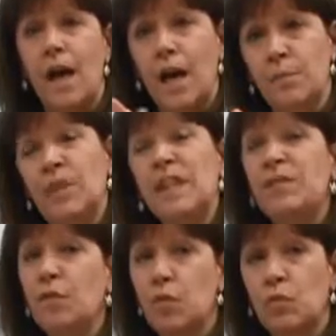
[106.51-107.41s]
I
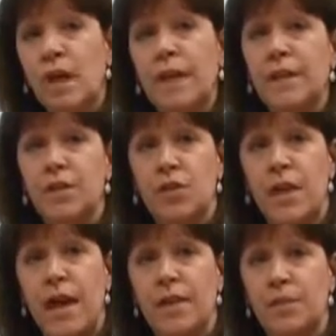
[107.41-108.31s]
believe the range
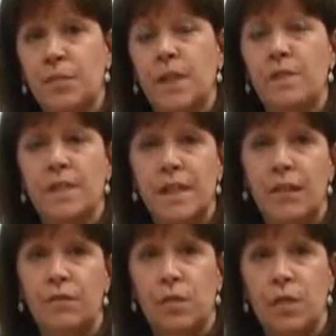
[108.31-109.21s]
that's been
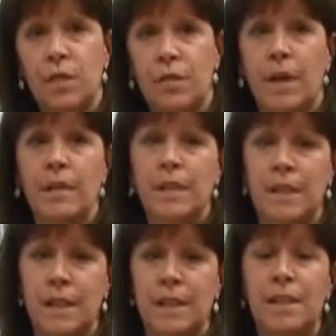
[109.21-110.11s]
set forth by the
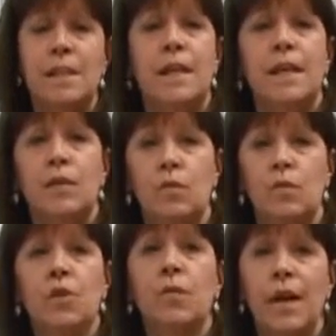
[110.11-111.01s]
CDC and
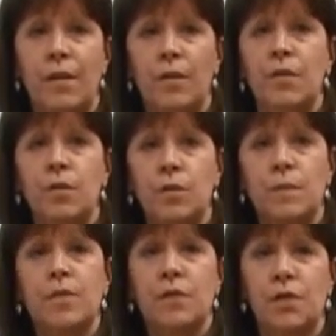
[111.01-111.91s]
also Health and
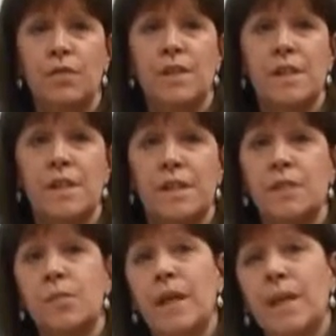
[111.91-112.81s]
Human Services
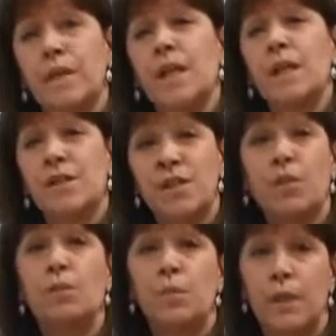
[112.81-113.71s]
has been
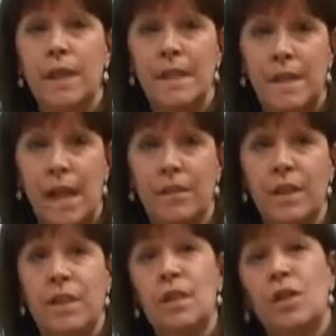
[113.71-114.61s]
0.7
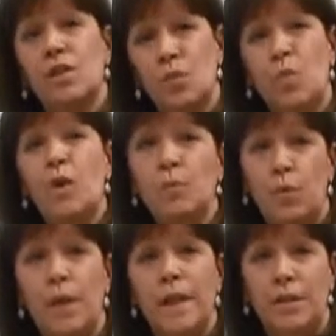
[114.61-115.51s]
to
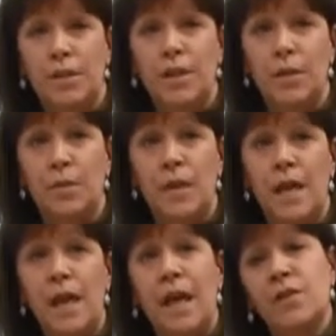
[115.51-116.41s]
1.2.
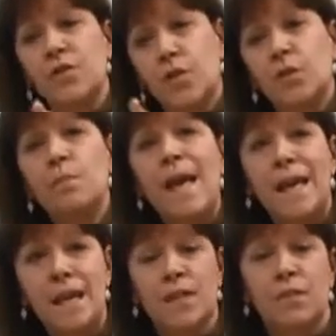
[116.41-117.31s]
And so you may
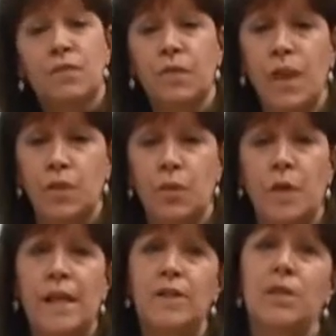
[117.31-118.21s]
get some
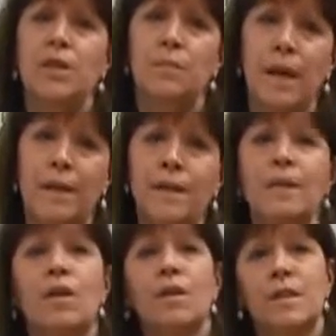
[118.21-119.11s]
fluctuation
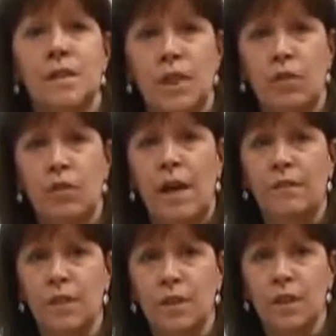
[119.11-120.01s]
depending on the
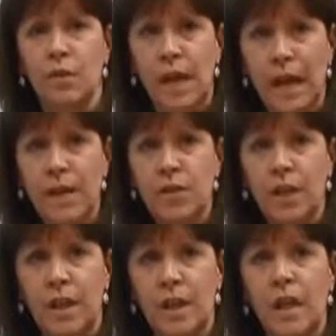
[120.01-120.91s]
geographical
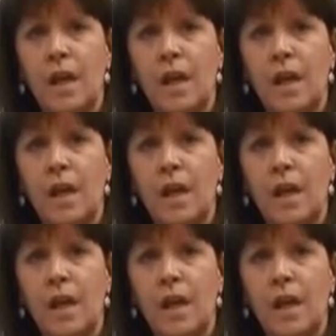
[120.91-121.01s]
location,